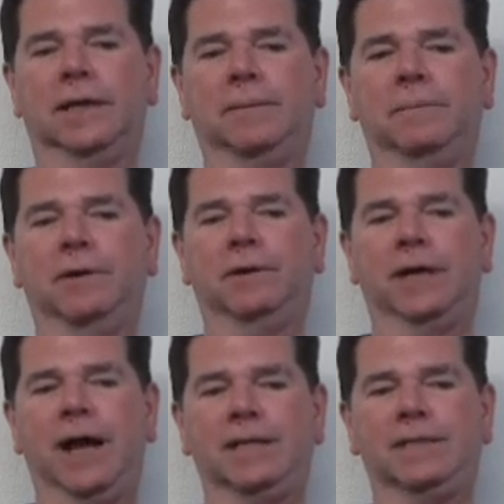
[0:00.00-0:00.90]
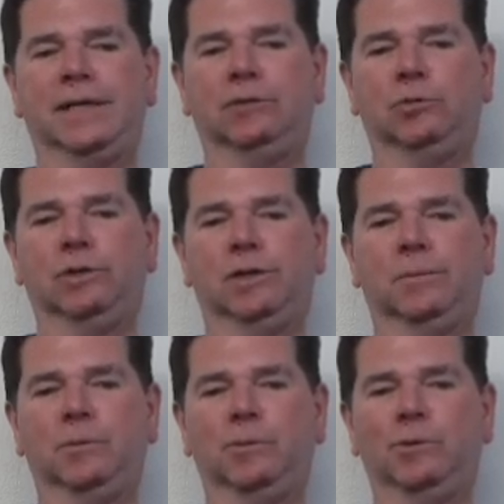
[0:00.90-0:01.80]
got better contact with
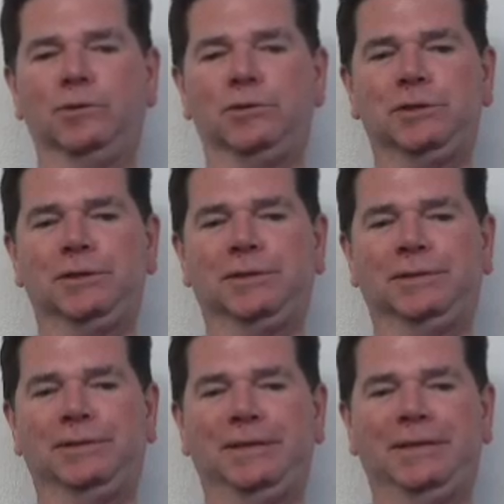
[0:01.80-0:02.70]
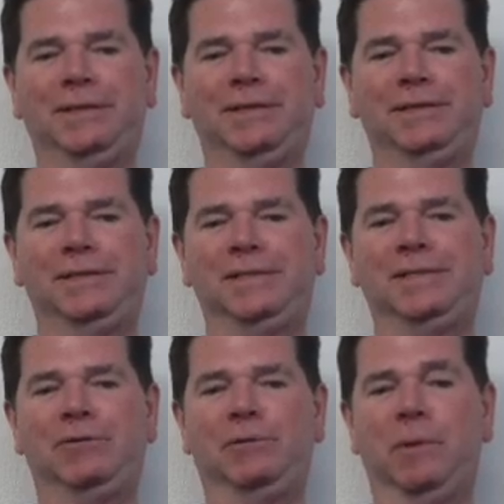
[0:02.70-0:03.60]
them, which to
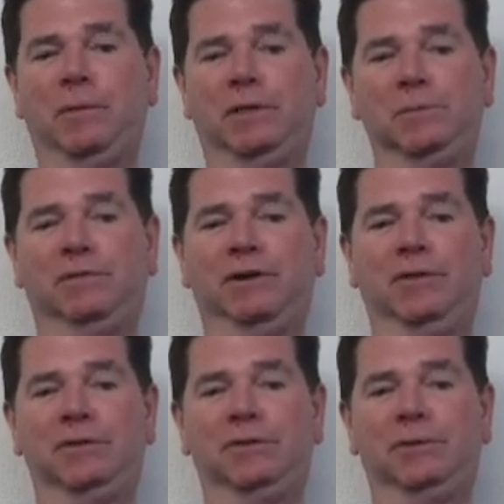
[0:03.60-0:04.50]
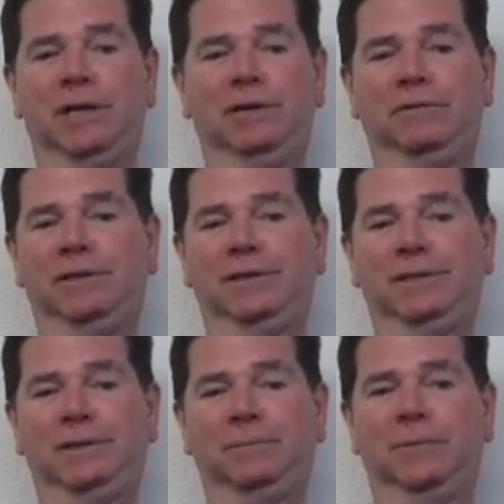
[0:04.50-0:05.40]
this day I remember, because my father's still alive,
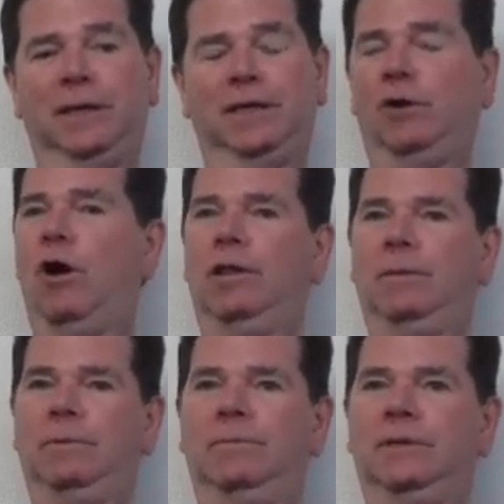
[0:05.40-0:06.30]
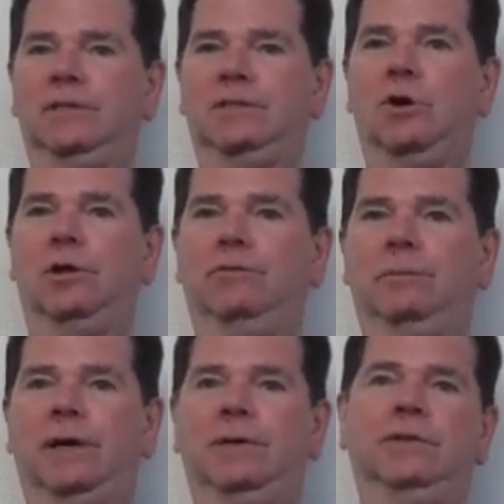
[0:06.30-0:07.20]
that I'd call him, because I was calling
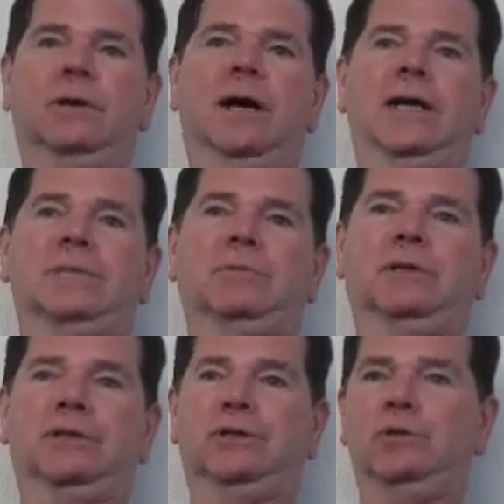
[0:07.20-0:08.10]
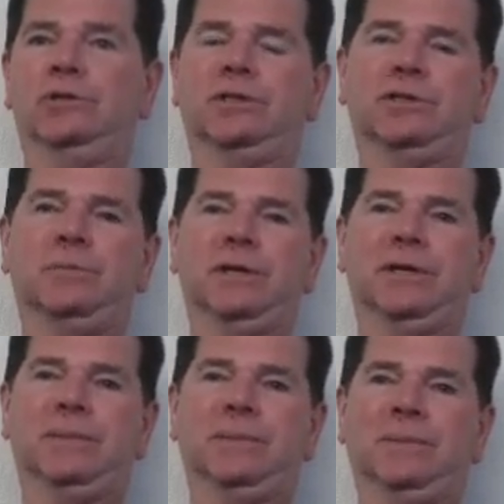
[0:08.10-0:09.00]
from the hospital in Yokosuka,
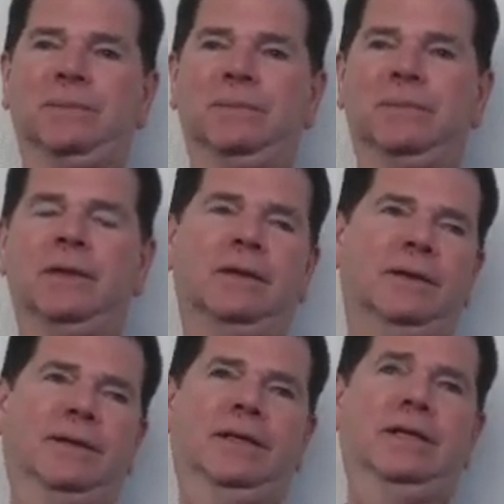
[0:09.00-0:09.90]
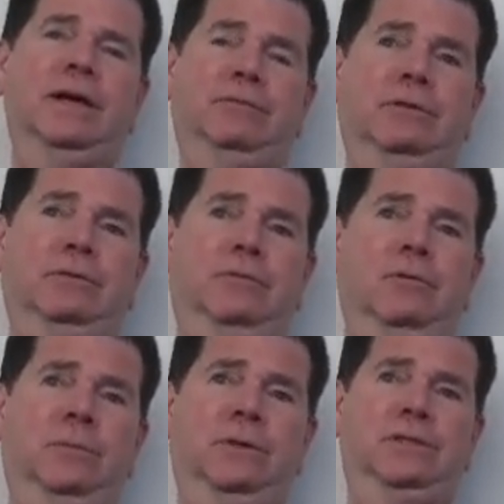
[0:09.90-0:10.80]
Japan. And after the
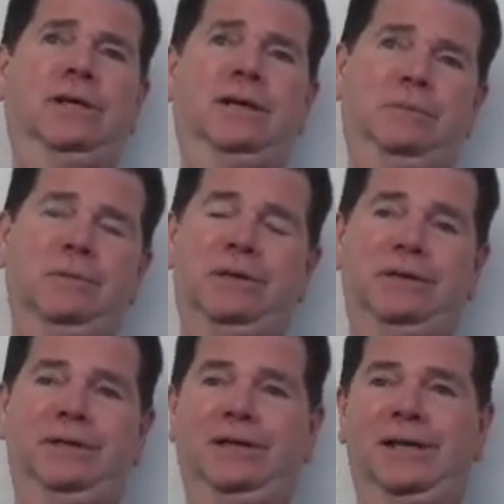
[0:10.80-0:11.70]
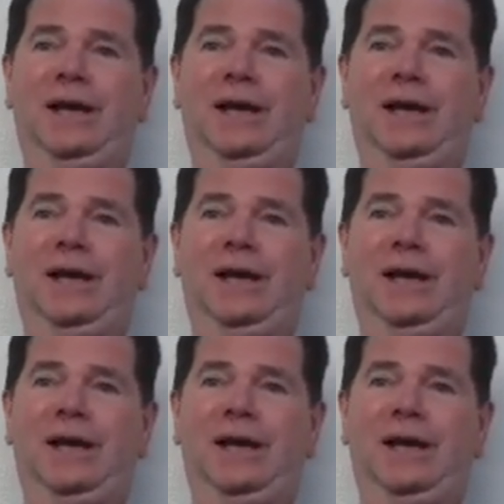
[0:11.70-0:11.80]
phone bills got up to be